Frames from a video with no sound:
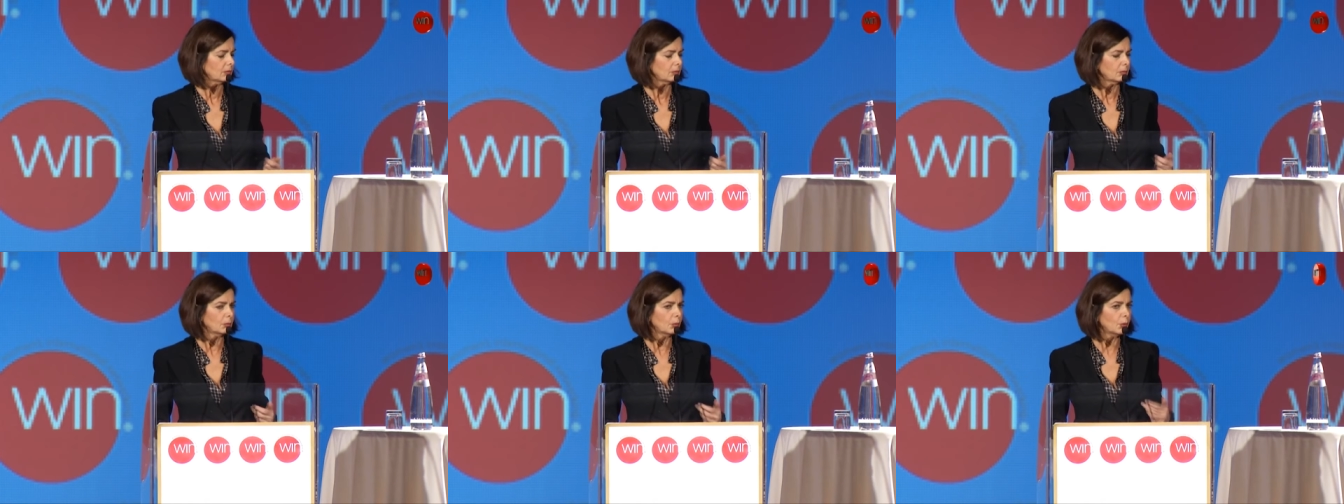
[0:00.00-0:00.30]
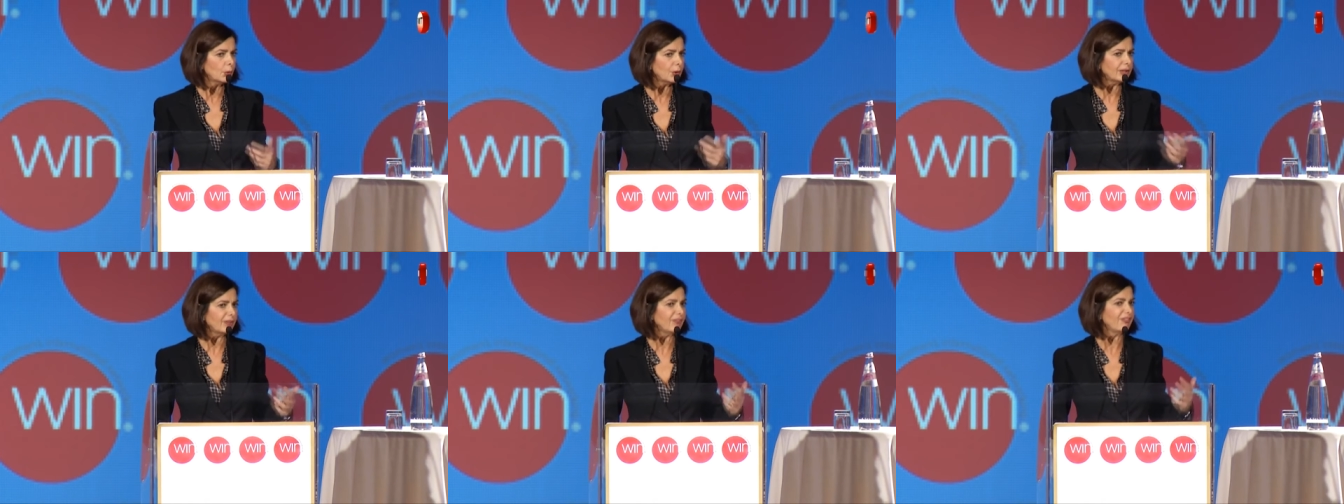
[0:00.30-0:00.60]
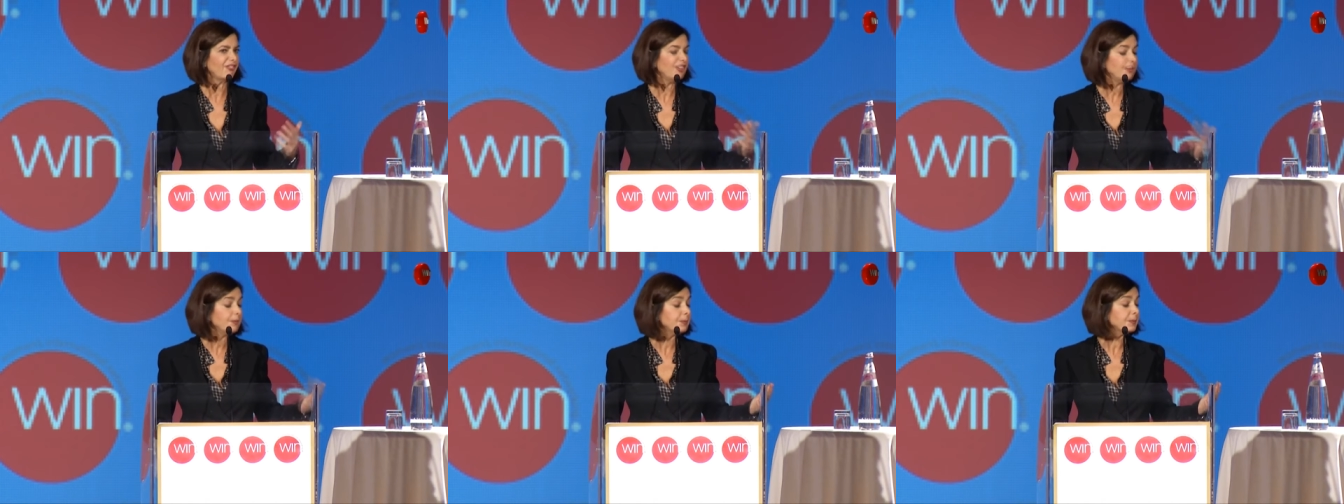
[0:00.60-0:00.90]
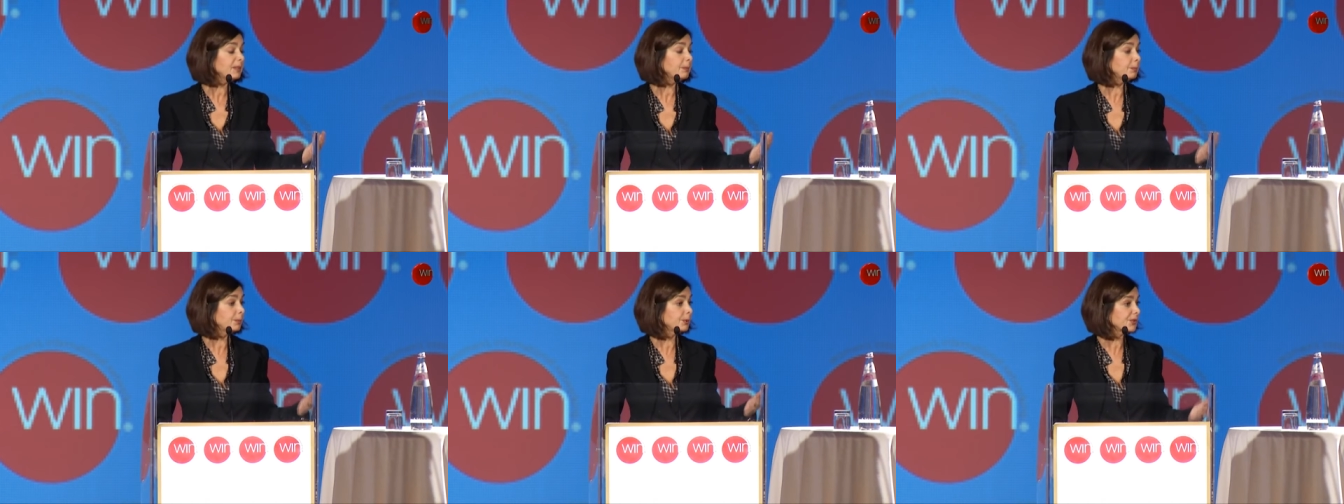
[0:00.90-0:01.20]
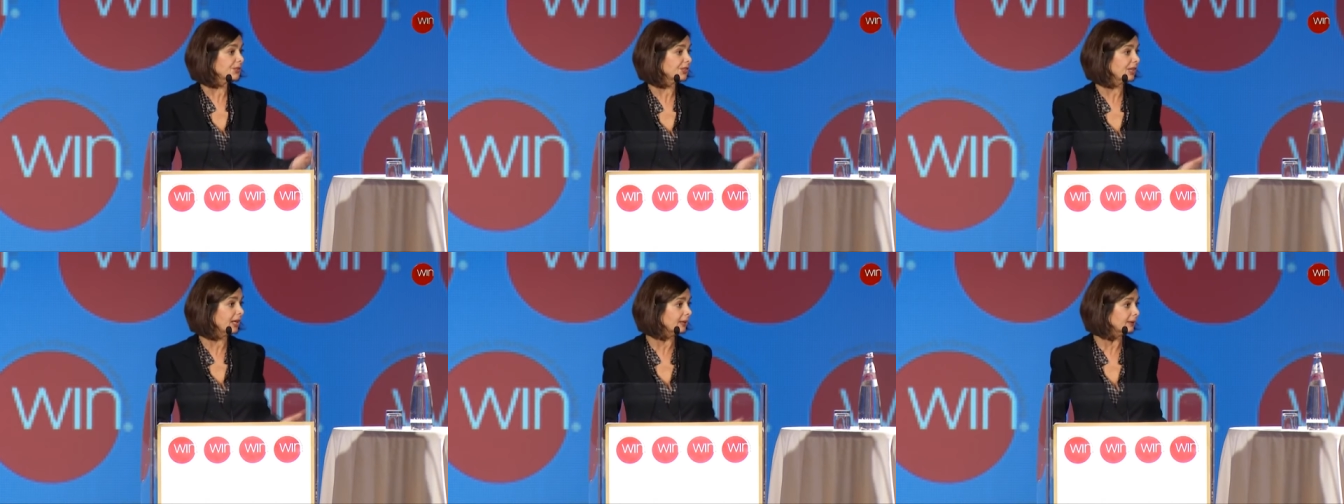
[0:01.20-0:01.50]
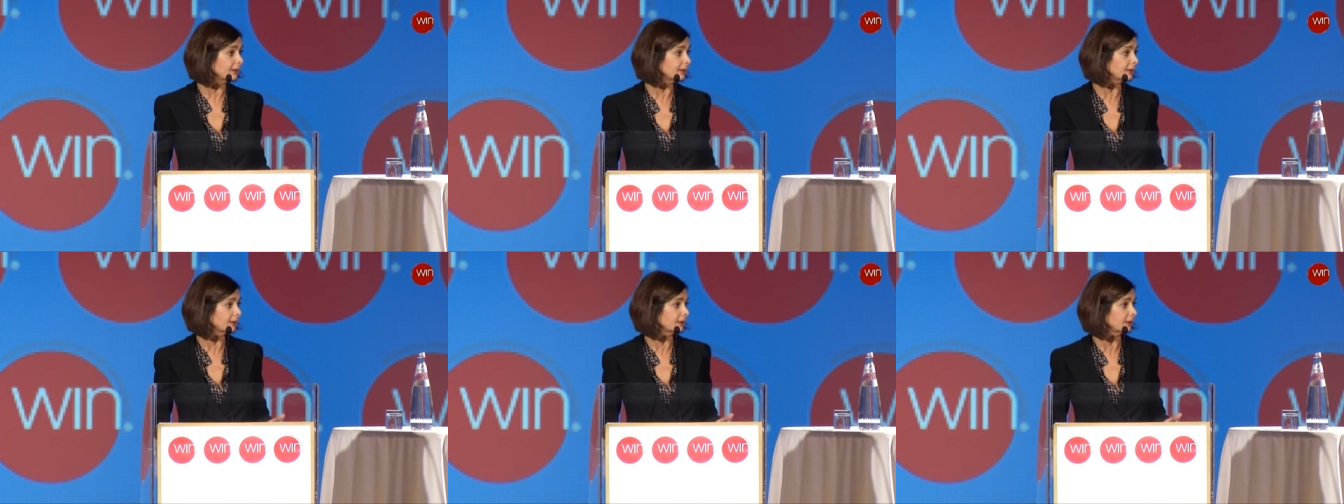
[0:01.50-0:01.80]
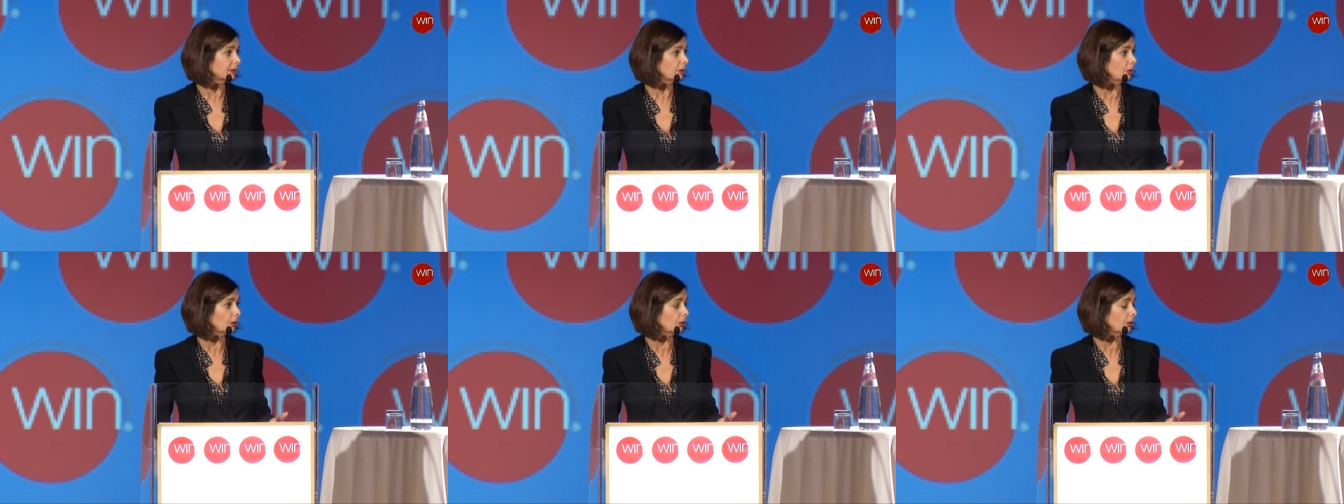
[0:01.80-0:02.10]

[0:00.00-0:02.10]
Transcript: more than 50%